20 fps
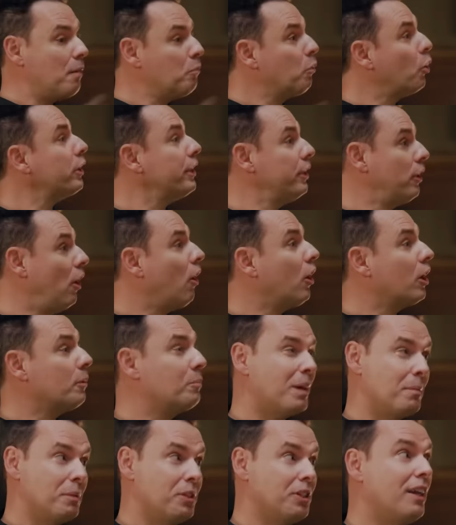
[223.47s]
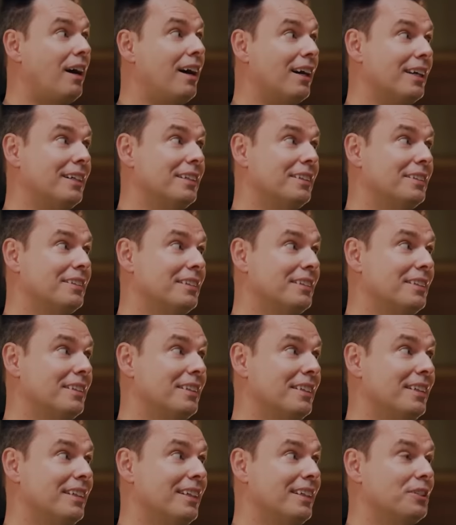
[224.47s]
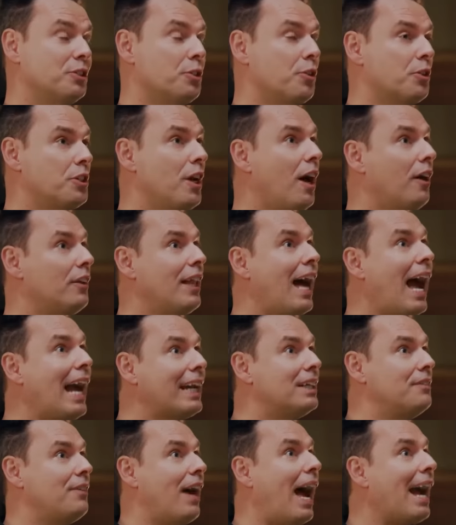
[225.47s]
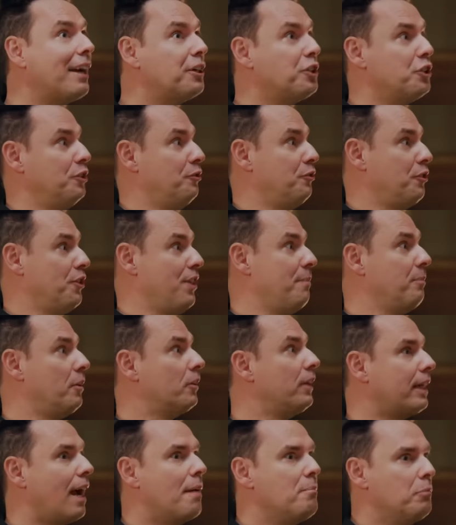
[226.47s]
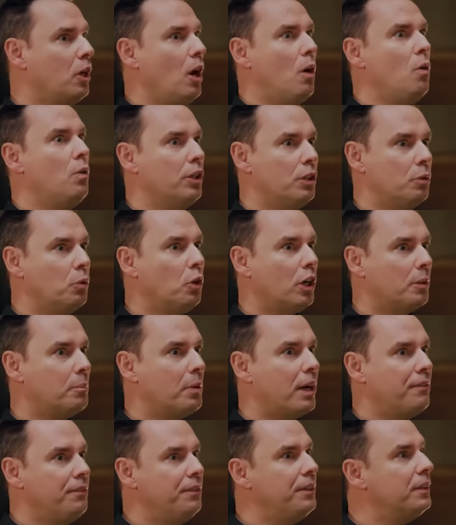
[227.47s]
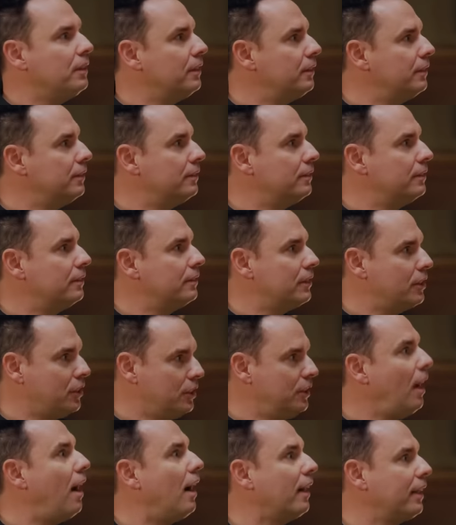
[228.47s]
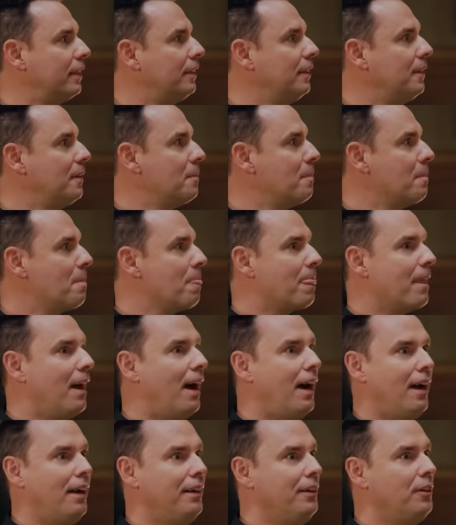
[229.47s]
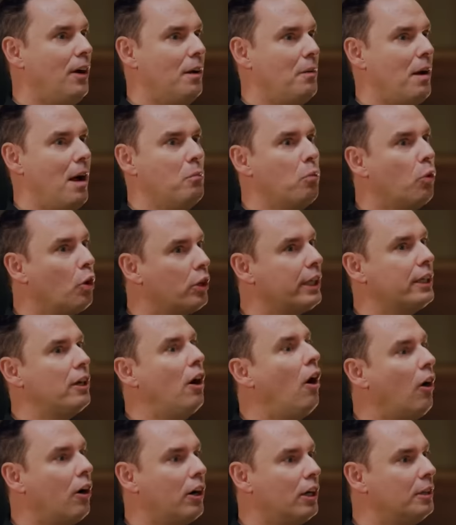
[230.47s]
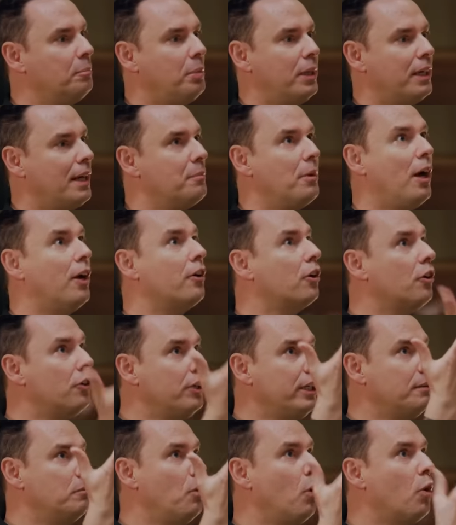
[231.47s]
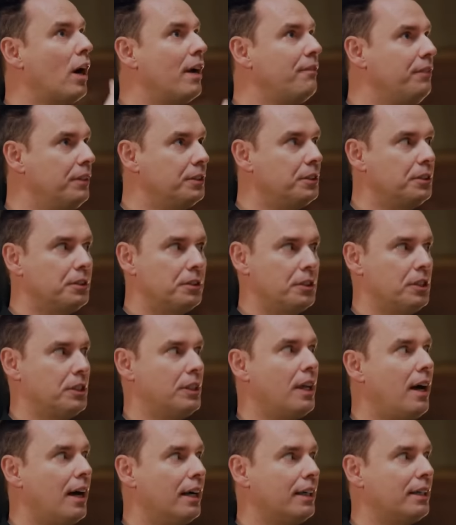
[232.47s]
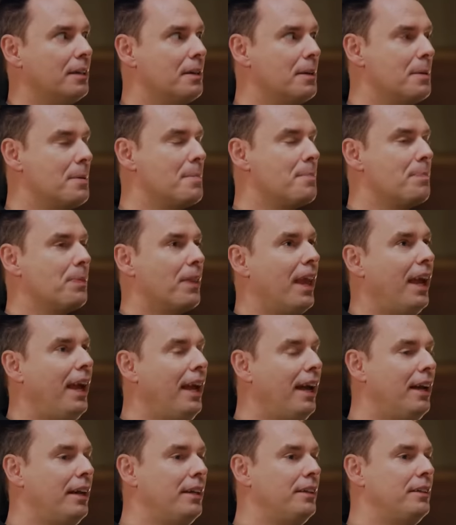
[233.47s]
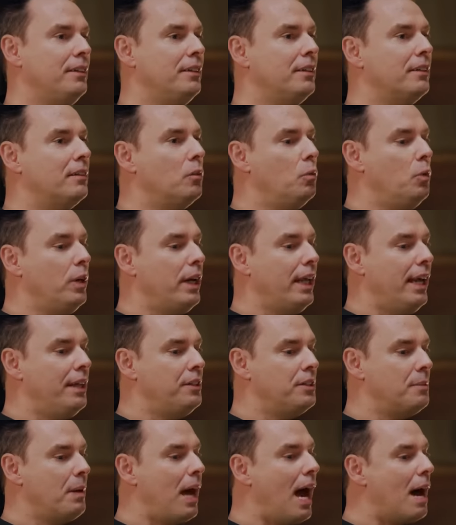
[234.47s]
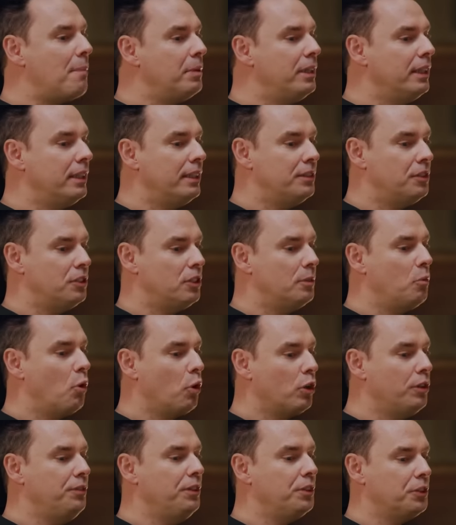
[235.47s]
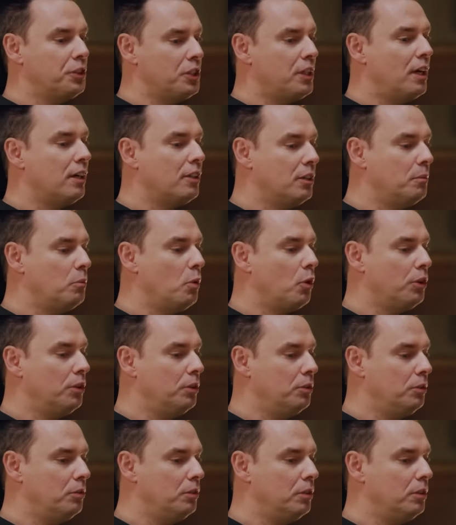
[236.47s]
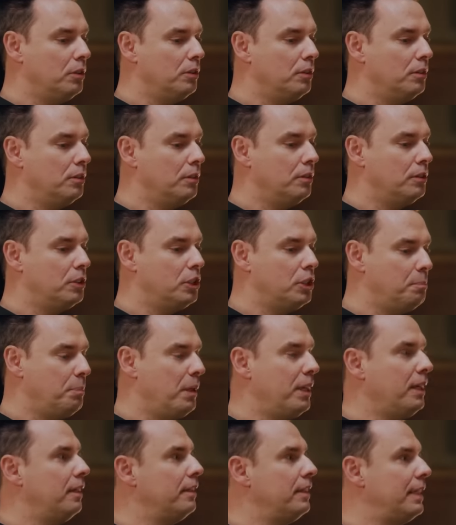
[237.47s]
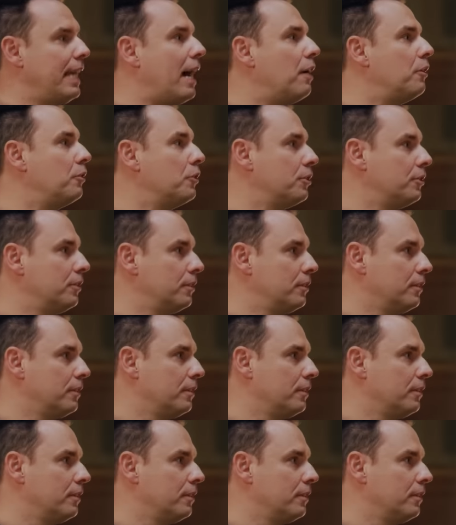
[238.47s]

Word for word: I'm working hard, but I'm stuck. So there's not lack of action for them. They're like, I'm going to work, but I feel stuck. Uh, you know, I'm working hard, but I'm not earning more. I feel stuck. And what ends up happening is the more you feel stuck, the more you spin in doubt.